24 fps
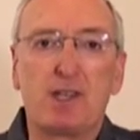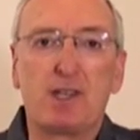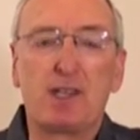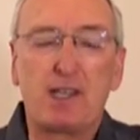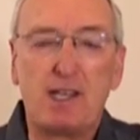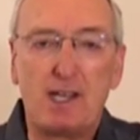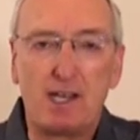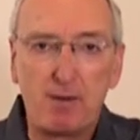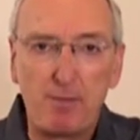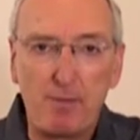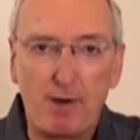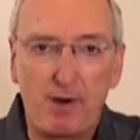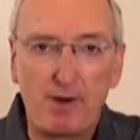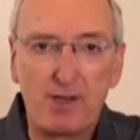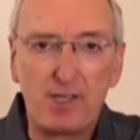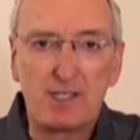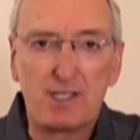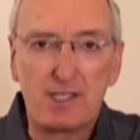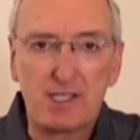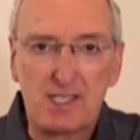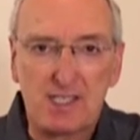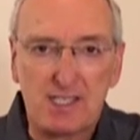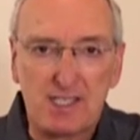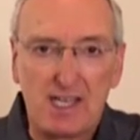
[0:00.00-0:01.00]
getting married
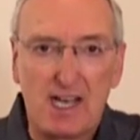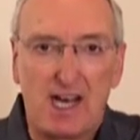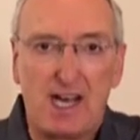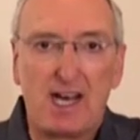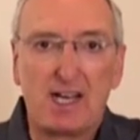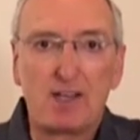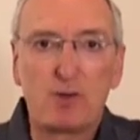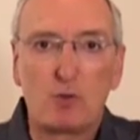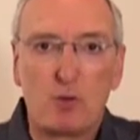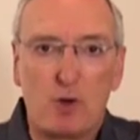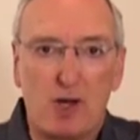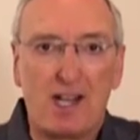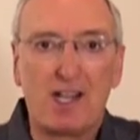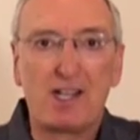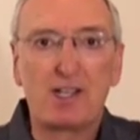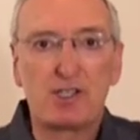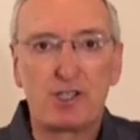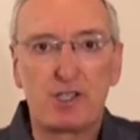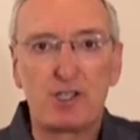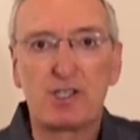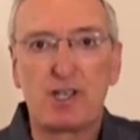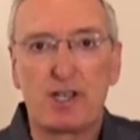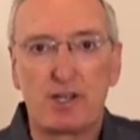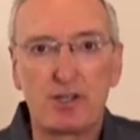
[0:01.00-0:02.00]
to Scott while
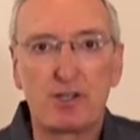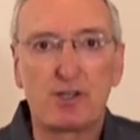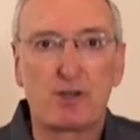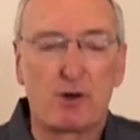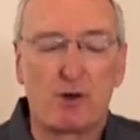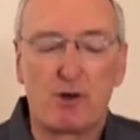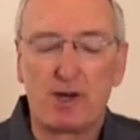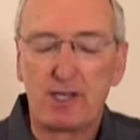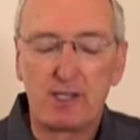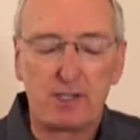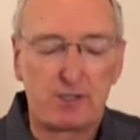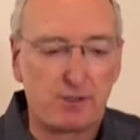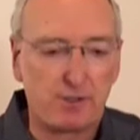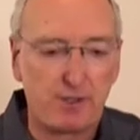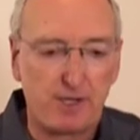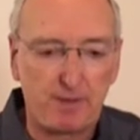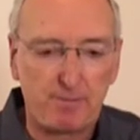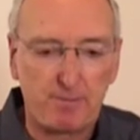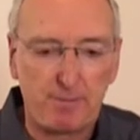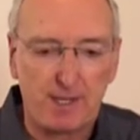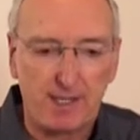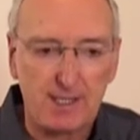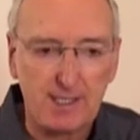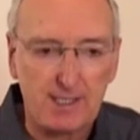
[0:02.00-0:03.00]
she's undergoing
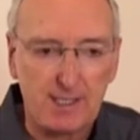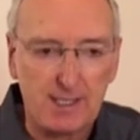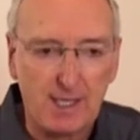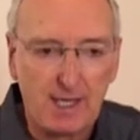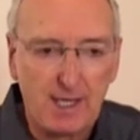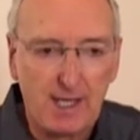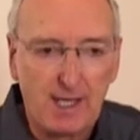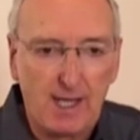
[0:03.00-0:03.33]
treatments.